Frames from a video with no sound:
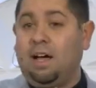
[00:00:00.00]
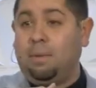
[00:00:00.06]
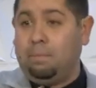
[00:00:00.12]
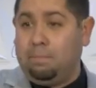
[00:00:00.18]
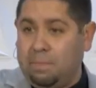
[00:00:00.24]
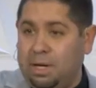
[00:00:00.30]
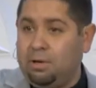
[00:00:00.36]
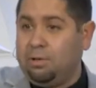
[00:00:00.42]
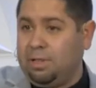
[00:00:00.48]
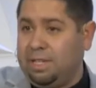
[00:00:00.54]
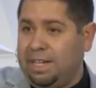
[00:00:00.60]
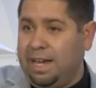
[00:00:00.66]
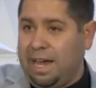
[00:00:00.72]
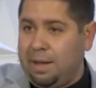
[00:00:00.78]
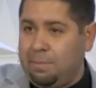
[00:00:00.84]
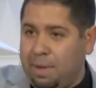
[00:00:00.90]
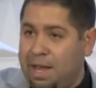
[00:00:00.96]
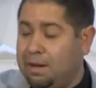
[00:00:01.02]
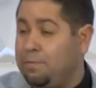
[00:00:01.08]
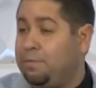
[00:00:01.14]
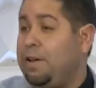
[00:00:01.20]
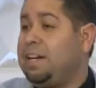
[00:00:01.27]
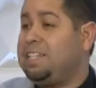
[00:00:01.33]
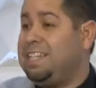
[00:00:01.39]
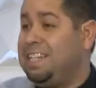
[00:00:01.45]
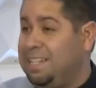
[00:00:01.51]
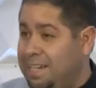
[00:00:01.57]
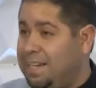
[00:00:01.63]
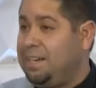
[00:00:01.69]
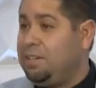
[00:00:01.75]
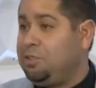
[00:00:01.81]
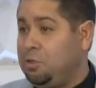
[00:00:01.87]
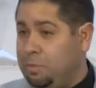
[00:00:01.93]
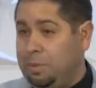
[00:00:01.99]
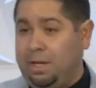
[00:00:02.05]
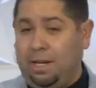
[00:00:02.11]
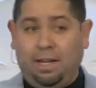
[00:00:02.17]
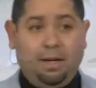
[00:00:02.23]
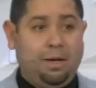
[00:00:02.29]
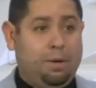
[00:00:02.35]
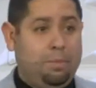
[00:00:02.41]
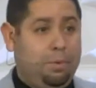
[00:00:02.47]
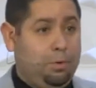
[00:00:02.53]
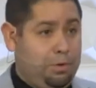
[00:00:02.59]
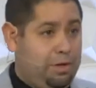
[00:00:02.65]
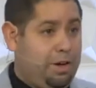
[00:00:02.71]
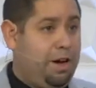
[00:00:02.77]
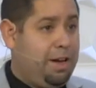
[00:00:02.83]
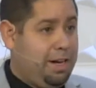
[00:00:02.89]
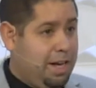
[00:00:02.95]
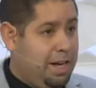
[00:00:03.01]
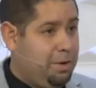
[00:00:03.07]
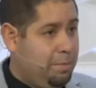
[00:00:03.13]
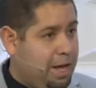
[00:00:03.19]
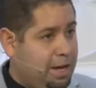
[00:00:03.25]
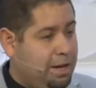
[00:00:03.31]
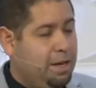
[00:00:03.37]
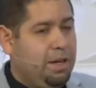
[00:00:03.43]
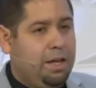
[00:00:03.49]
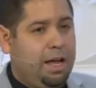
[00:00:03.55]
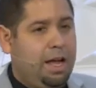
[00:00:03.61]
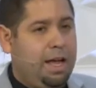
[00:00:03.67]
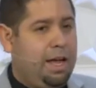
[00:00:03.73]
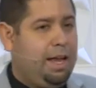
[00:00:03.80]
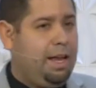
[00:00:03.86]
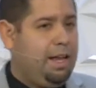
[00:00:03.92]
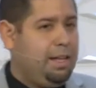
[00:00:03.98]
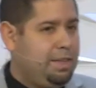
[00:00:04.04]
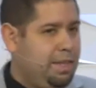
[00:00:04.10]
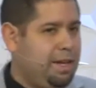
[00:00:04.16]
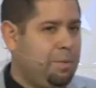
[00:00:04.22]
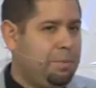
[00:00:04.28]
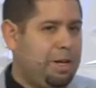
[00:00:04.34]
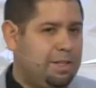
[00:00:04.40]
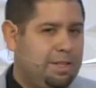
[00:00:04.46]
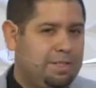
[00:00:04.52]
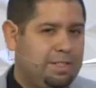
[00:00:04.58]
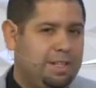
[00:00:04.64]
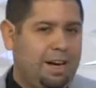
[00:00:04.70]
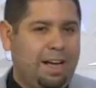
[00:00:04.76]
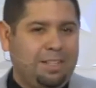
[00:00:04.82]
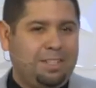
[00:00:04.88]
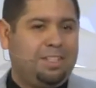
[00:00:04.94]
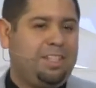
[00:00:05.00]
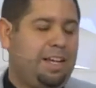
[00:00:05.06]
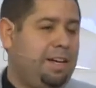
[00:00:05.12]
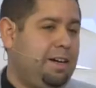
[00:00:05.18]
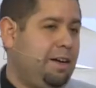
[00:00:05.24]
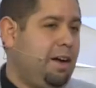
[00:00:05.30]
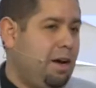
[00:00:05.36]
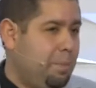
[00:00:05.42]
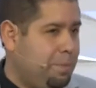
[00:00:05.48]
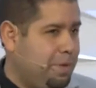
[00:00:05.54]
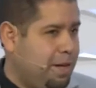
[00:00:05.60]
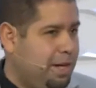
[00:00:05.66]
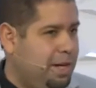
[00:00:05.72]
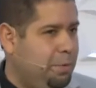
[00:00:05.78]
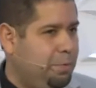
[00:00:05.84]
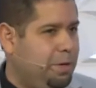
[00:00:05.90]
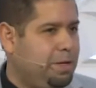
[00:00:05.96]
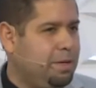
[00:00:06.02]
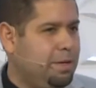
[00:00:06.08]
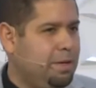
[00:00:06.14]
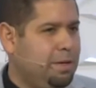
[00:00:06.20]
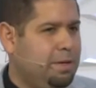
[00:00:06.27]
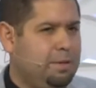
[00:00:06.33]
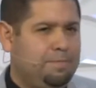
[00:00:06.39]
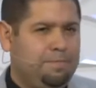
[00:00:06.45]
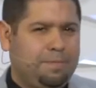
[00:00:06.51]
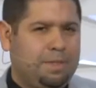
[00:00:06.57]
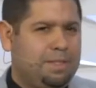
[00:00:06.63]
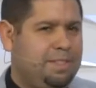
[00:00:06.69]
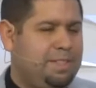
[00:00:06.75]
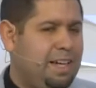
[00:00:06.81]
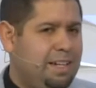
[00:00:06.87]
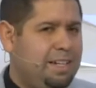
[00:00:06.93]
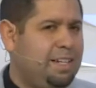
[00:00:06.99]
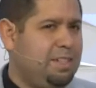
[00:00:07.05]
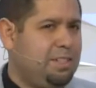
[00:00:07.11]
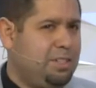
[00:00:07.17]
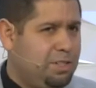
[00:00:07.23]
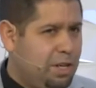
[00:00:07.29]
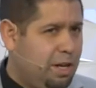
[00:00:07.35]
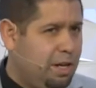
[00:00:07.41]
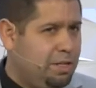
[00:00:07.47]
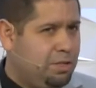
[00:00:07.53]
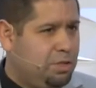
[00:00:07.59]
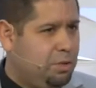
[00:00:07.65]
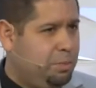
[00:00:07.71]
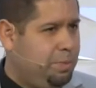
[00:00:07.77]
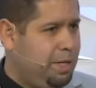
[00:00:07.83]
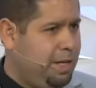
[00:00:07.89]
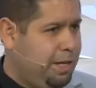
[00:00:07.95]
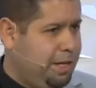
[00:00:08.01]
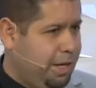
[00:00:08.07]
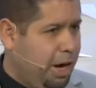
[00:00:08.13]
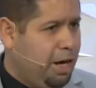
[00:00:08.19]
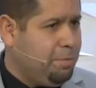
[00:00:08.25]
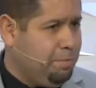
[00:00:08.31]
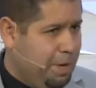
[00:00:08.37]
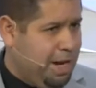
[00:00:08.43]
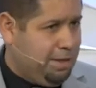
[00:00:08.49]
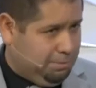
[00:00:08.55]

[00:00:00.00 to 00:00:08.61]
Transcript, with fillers: merely a man. In fact, he needed to be both God and man. And think about this God set it up that he would send his son to be a God man.